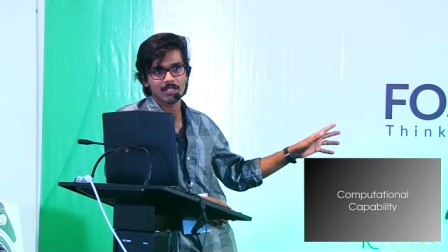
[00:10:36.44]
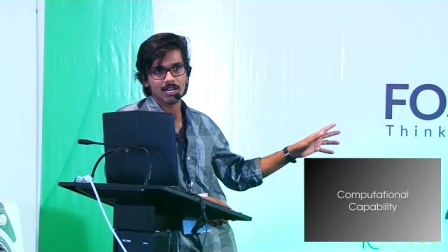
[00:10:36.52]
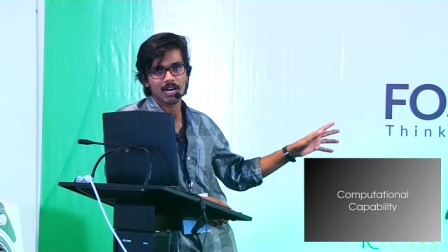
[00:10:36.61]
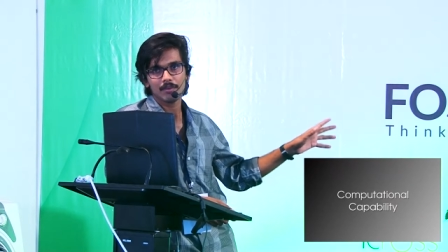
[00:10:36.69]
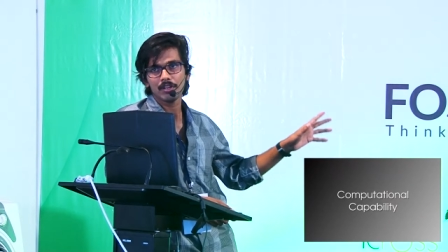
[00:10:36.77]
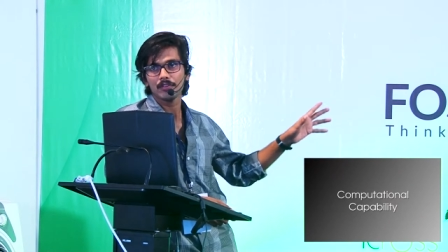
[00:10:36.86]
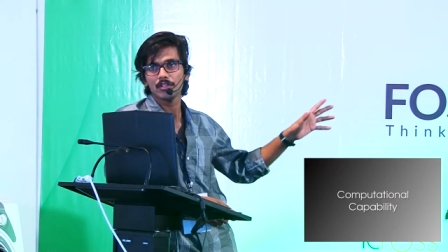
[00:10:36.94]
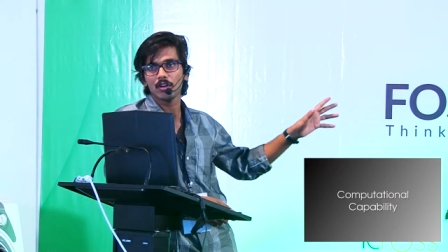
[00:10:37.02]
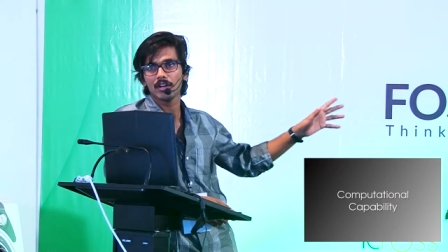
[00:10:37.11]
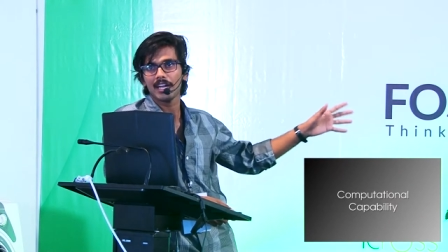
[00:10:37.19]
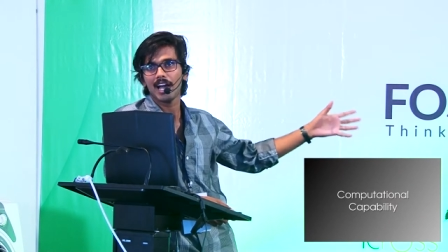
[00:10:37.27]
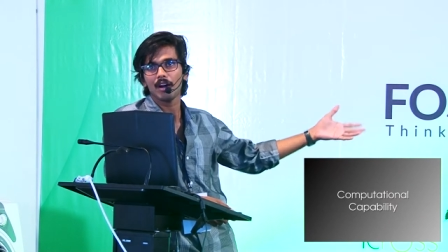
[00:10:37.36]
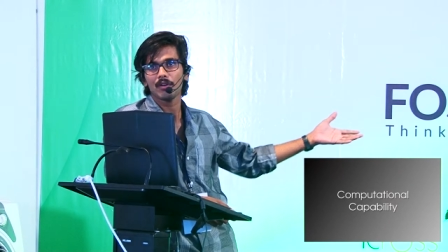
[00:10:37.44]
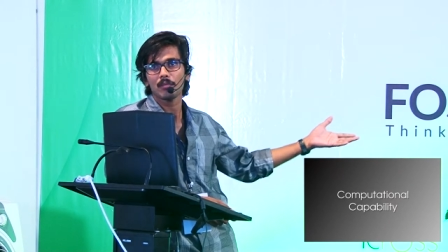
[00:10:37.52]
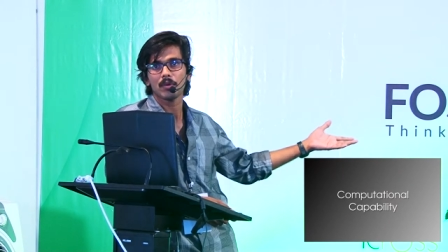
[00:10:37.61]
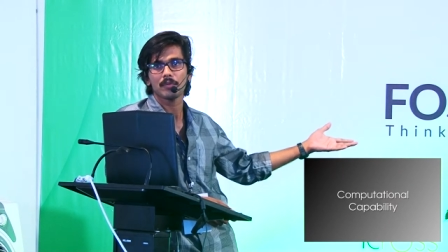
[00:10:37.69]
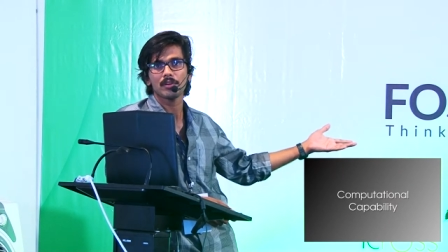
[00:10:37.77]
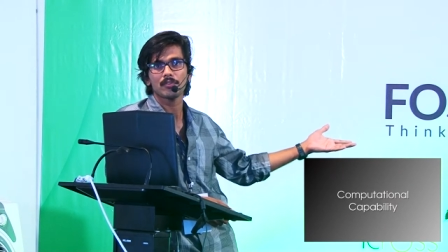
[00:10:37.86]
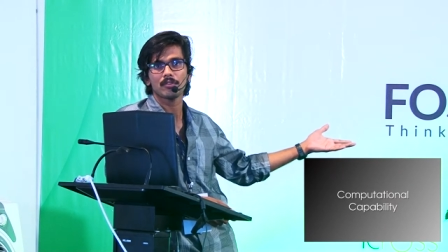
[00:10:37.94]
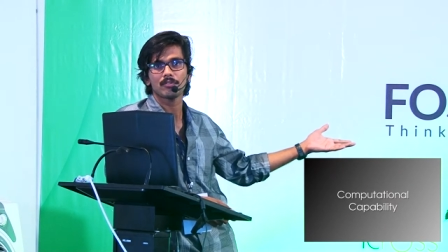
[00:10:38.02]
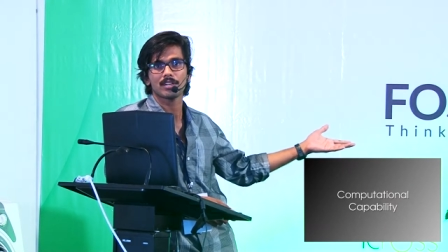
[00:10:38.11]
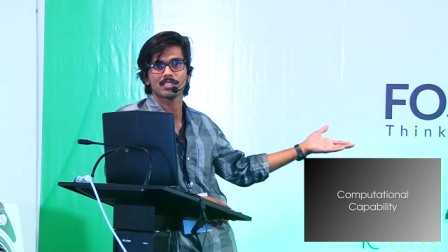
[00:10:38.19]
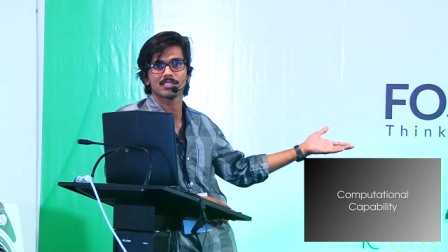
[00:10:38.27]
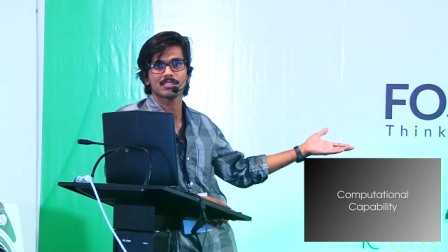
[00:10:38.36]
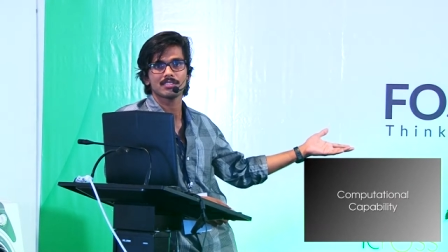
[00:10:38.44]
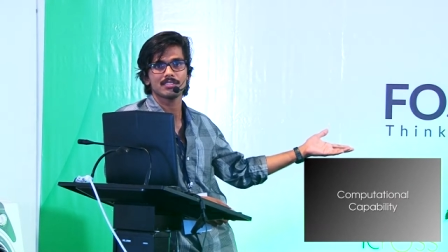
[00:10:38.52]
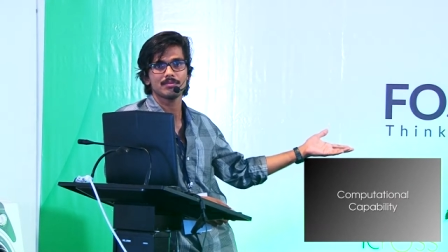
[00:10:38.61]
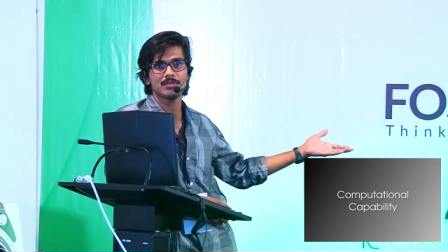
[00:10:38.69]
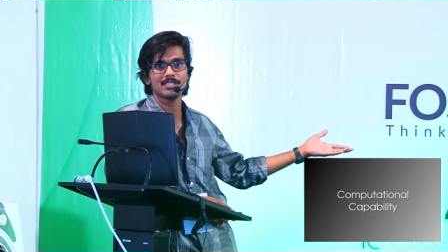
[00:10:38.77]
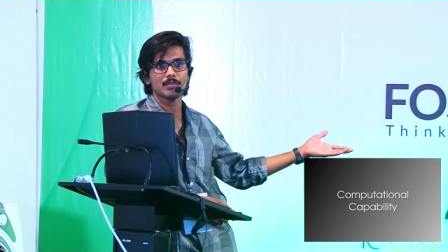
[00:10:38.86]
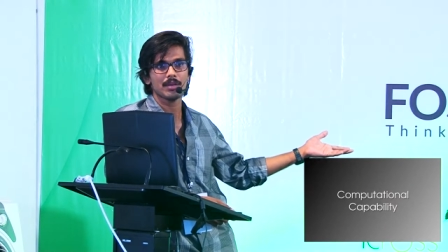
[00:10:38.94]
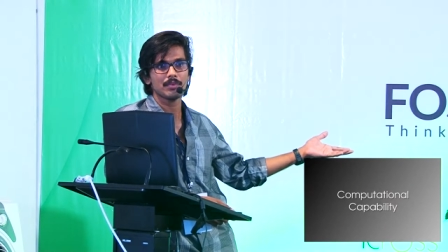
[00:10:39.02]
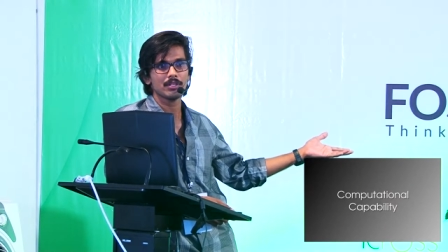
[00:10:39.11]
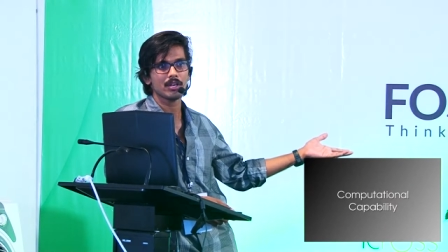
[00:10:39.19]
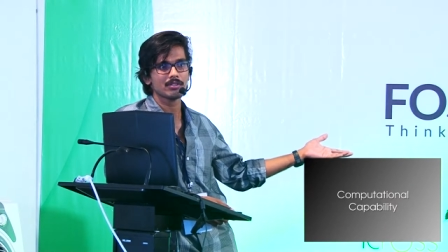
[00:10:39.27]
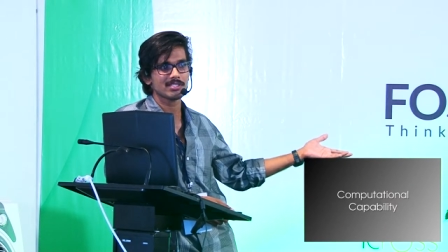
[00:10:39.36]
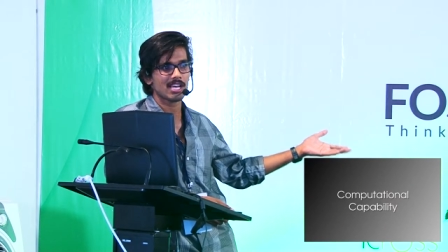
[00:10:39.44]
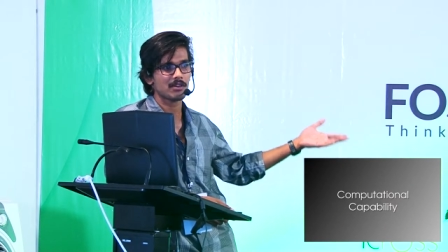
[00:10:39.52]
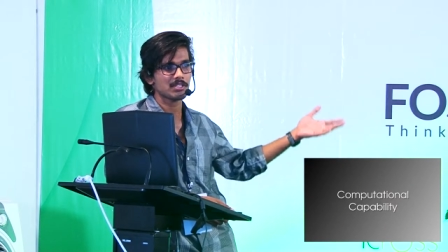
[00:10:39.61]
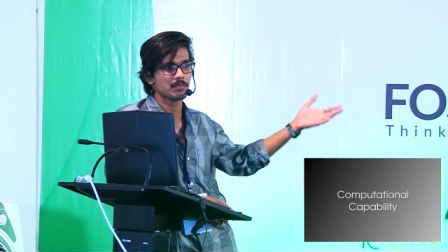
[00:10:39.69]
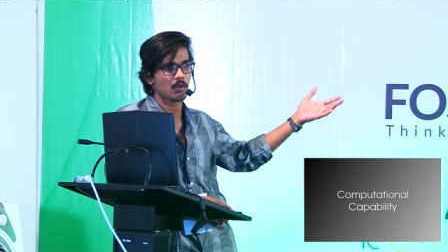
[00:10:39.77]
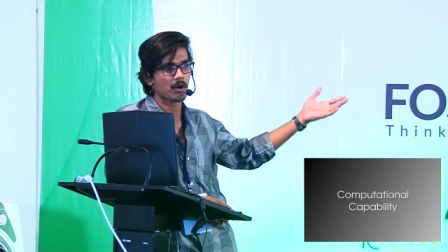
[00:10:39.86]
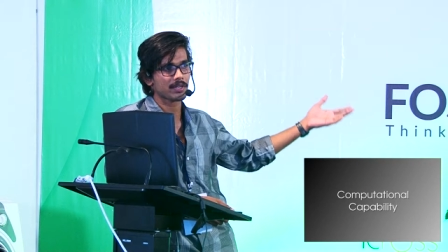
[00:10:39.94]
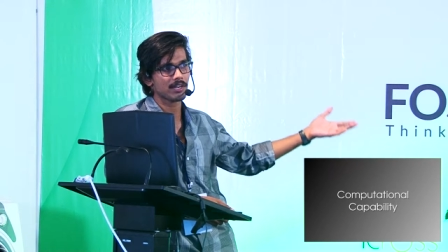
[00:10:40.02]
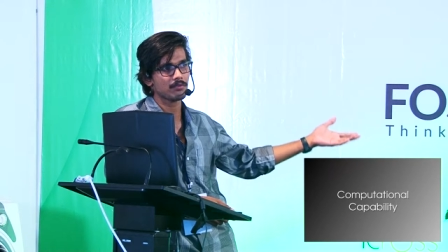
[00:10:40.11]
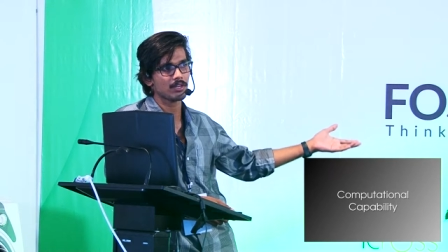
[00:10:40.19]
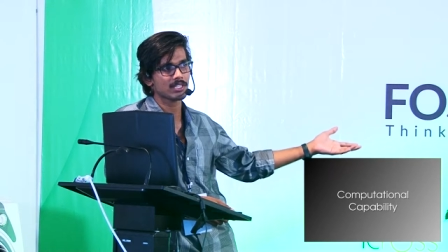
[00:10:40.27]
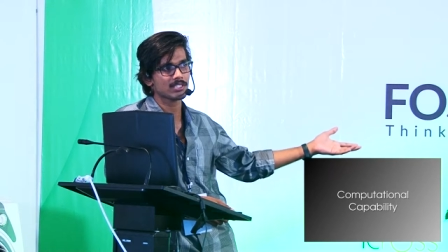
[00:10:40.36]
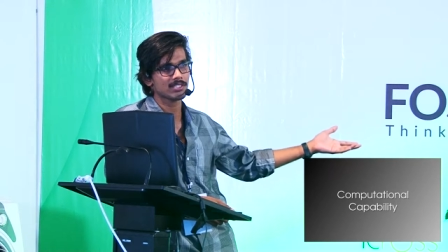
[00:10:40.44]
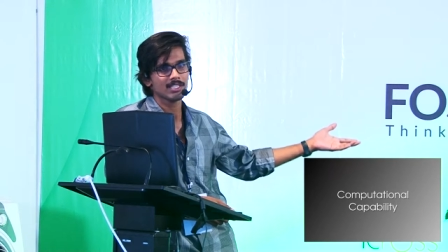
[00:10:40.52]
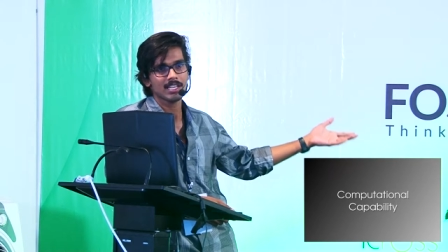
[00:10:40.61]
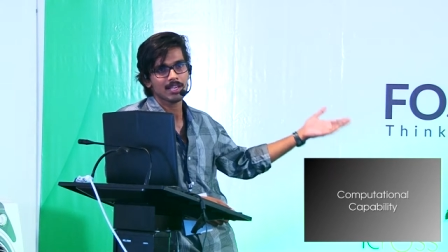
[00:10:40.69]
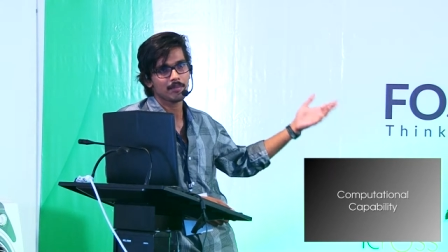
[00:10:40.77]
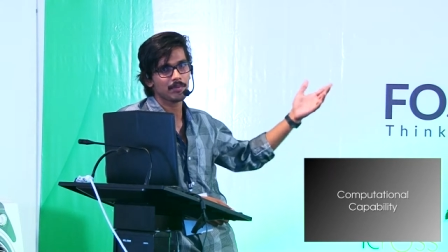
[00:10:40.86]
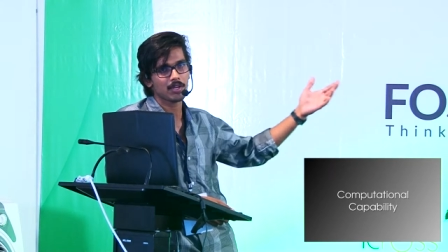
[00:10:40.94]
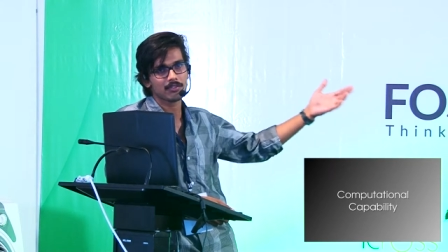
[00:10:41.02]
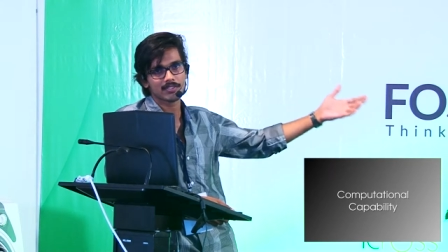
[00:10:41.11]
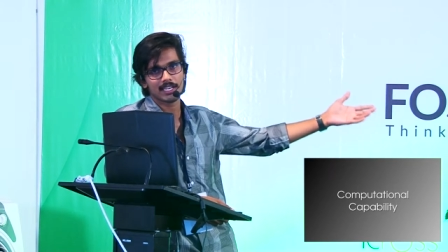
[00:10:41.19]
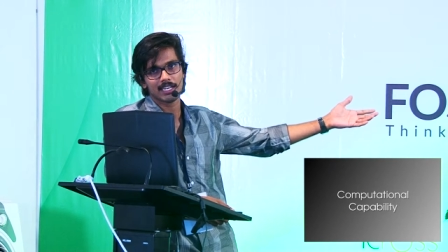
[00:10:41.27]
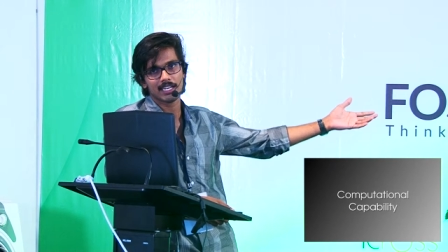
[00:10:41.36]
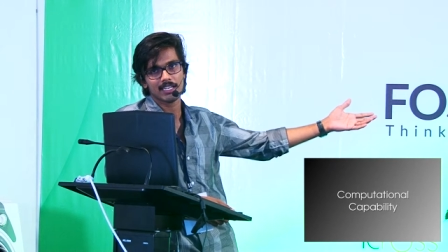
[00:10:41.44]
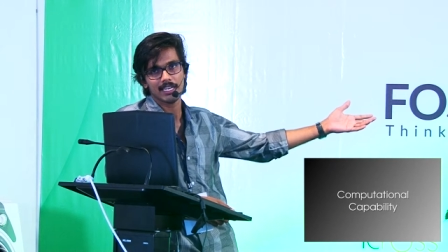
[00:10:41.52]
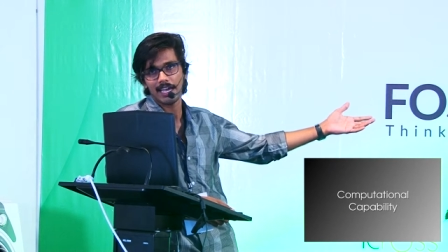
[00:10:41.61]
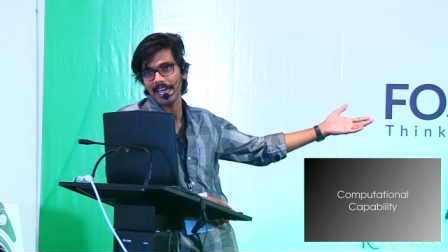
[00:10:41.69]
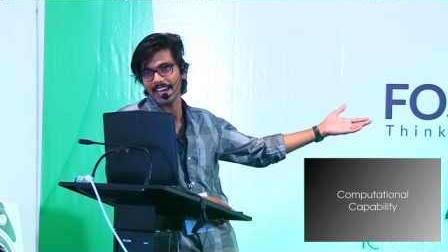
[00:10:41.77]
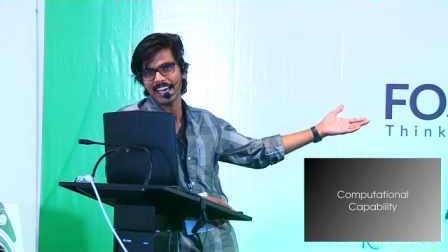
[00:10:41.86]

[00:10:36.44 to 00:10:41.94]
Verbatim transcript: How many of you know uh, how a mobile phone works? Means maybe knows how a program works, maybe knows uh, an